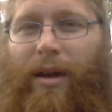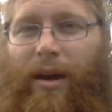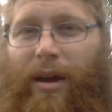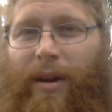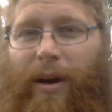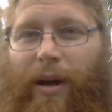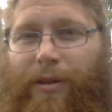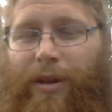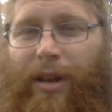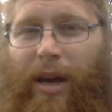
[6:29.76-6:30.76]
And
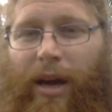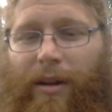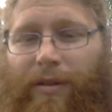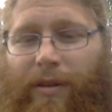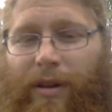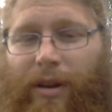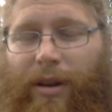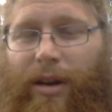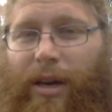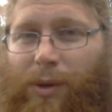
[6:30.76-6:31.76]
other than that,
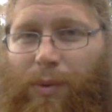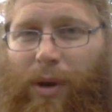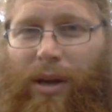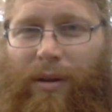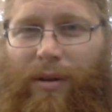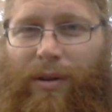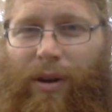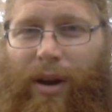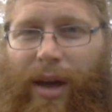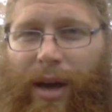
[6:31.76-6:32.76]
next weekend
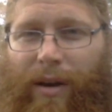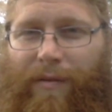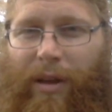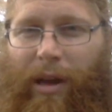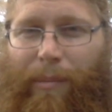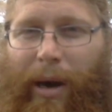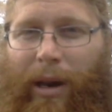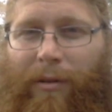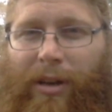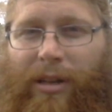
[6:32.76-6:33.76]
you're going to have the
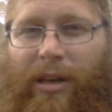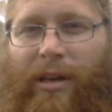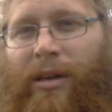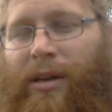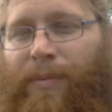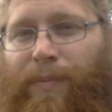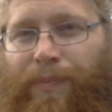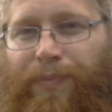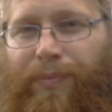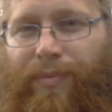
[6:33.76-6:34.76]
Battle of Hattin,
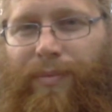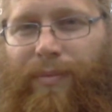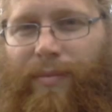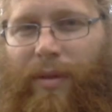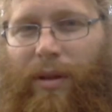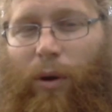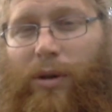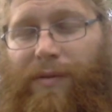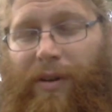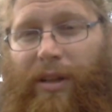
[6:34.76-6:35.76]

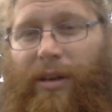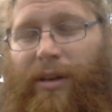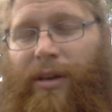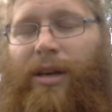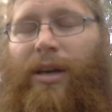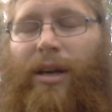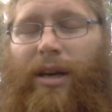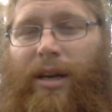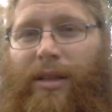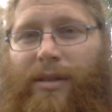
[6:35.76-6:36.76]
Horns of Hattin.
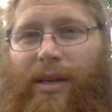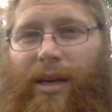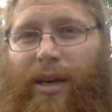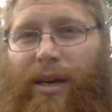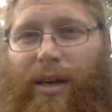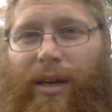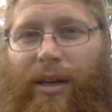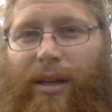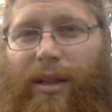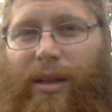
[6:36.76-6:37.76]
It's a
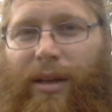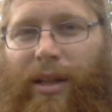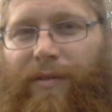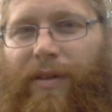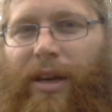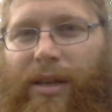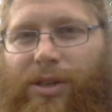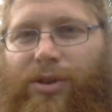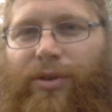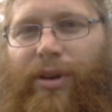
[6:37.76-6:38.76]
living
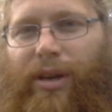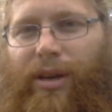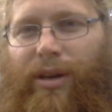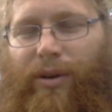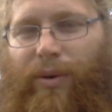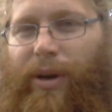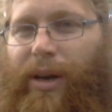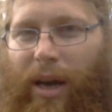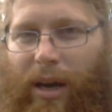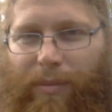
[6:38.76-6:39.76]
history or
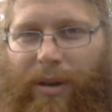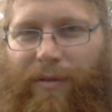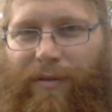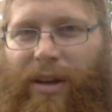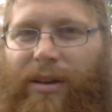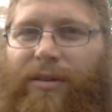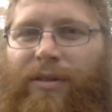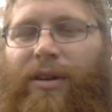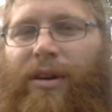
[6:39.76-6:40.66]
reenactment event.